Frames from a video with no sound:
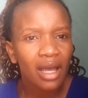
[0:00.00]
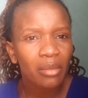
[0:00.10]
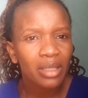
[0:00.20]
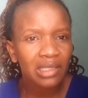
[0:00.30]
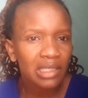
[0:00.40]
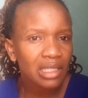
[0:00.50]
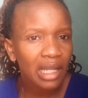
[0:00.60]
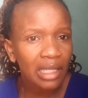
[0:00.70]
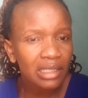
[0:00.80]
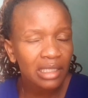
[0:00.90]
master's in
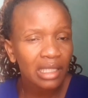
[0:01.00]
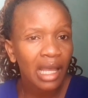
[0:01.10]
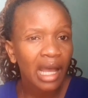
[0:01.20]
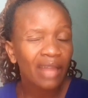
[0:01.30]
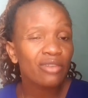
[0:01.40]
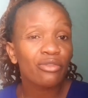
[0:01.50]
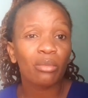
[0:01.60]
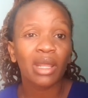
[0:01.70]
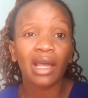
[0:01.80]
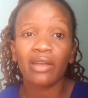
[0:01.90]
nursing, and then from
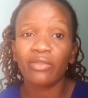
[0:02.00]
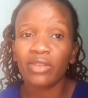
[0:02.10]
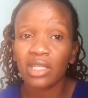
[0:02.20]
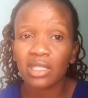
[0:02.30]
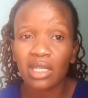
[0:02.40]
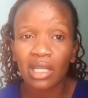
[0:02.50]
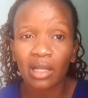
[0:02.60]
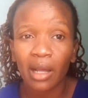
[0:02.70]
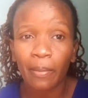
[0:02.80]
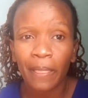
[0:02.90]
there I finish in
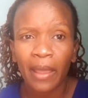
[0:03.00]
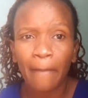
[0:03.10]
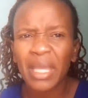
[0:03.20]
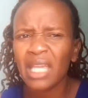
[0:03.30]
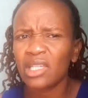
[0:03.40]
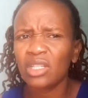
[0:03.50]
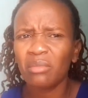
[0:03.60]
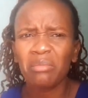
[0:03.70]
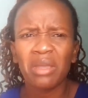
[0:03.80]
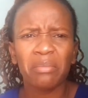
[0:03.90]
a PhD.
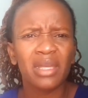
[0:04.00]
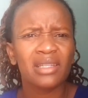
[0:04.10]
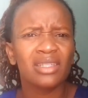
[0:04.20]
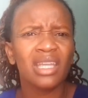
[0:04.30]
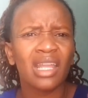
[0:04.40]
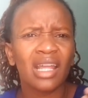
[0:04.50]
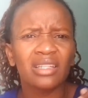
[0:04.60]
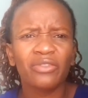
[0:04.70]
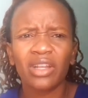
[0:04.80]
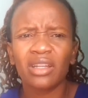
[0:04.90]
Maybe PhD in a
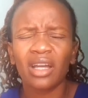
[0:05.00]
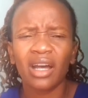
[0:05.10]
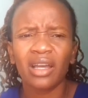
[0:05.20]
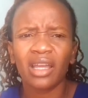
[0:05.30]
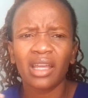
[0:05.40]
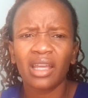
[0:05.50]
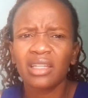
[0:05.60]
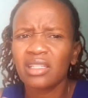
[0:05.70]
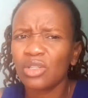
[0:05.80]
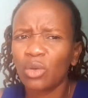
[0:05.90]
different uh,
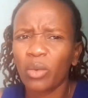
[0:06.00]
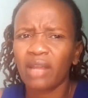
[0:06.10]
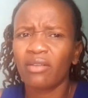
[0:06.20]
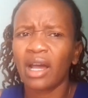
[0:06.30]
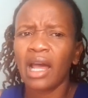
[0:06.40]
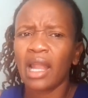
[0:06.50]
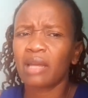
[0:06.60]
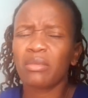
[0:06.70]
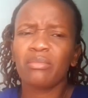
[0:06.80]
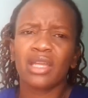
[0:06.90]
entity or whatever. Like
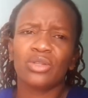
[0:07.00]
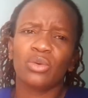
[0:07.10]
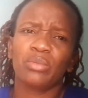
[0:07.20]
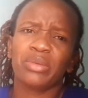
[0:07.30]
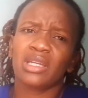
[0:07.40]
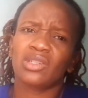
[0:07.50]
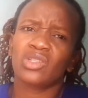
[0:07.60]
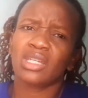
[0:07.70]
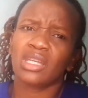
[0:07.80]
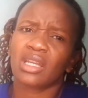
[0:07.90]
maybe I do PhD
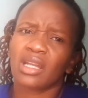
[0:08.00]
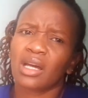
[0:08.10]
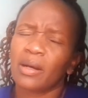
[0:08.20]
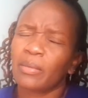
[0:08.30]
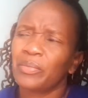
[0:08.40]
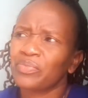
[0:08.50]
in um,